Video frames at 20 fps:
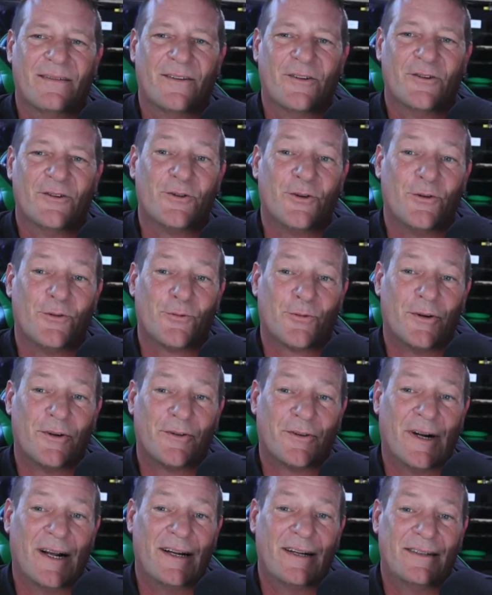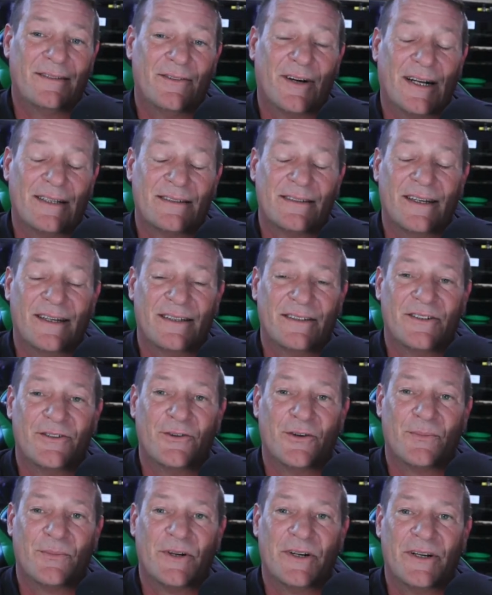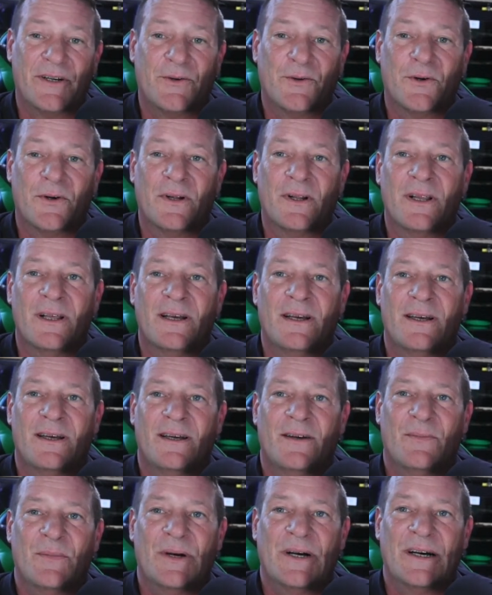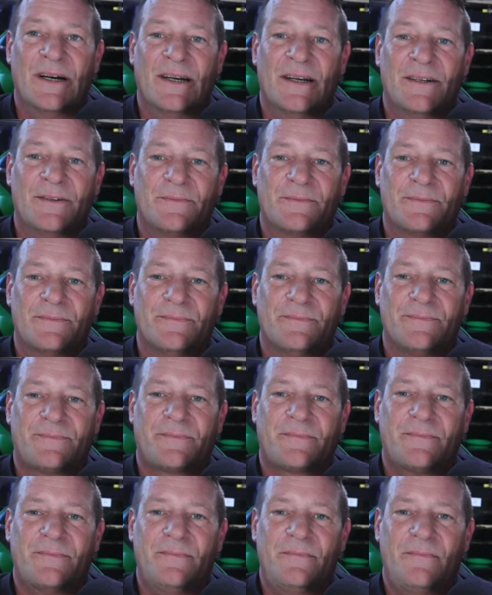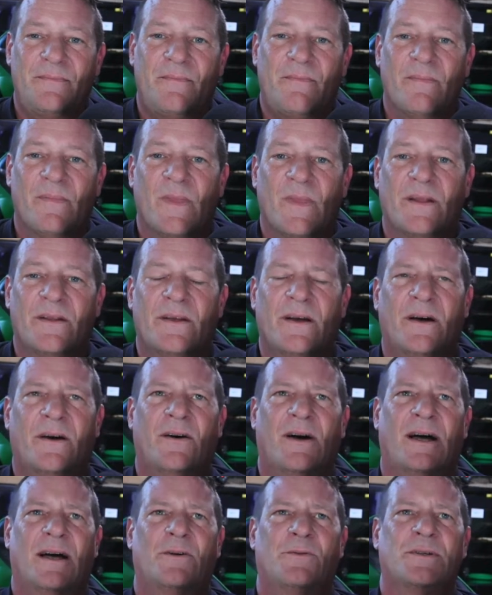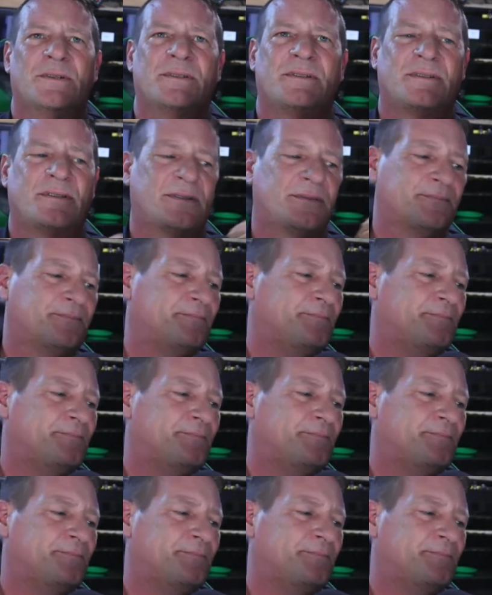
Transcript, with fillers: those old world rat rat snakes too are pretty cool, but no, I was.